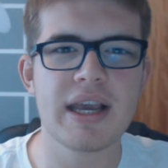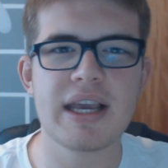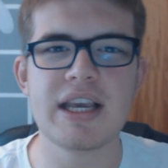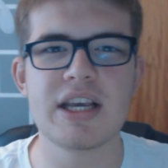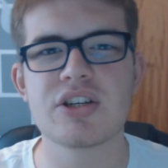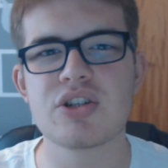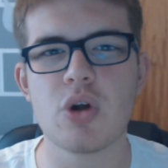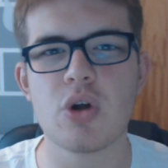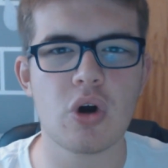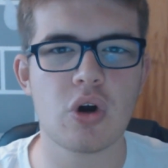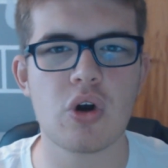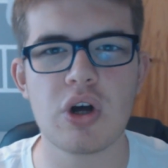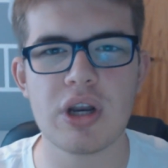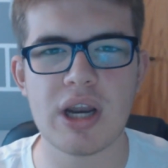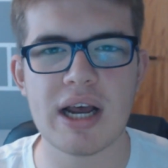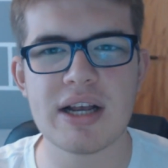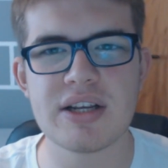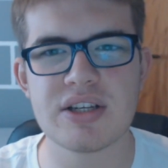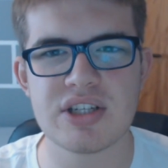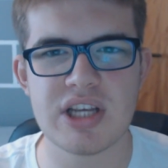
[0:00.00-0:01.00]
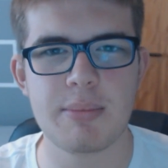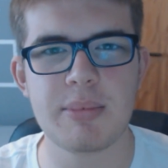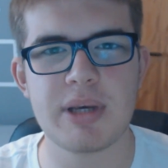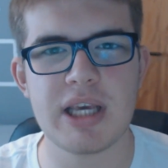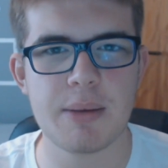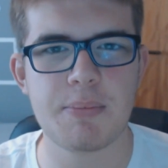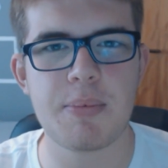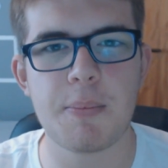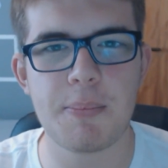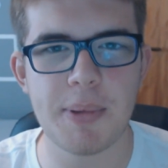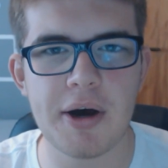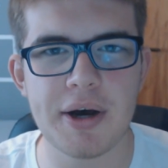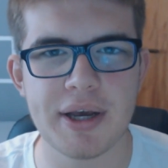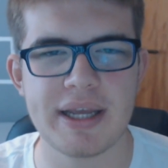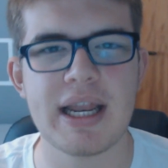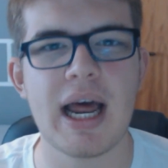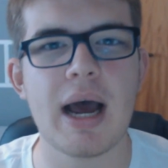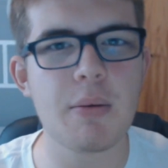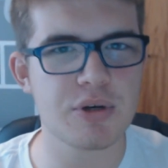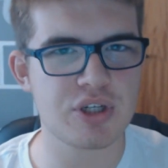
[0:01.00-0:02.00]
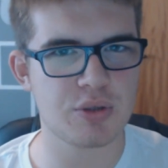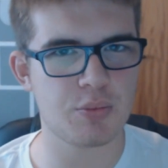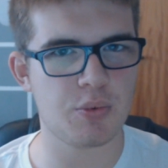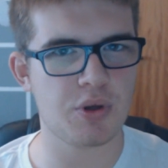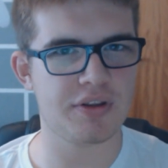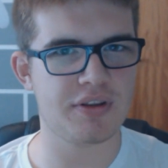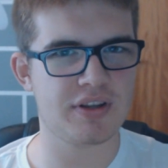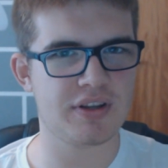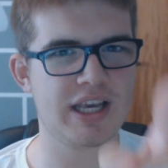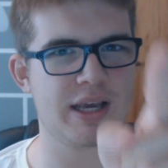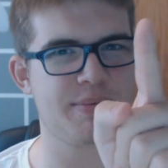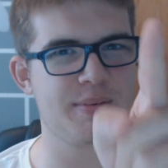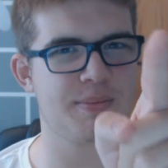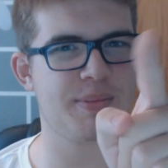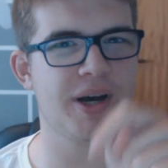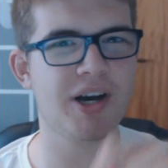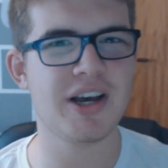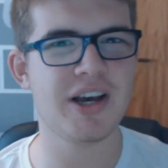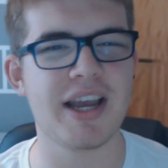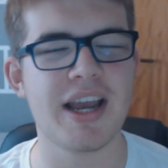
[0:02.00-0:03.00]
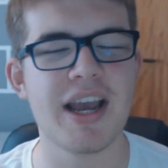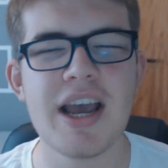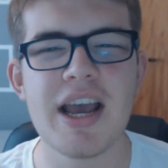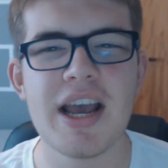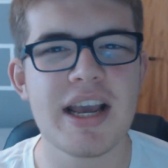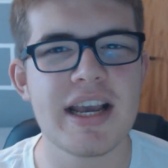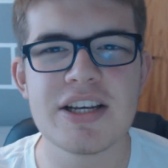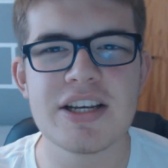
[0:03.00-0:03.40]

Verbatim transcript: he's not got that same capability that was the word capability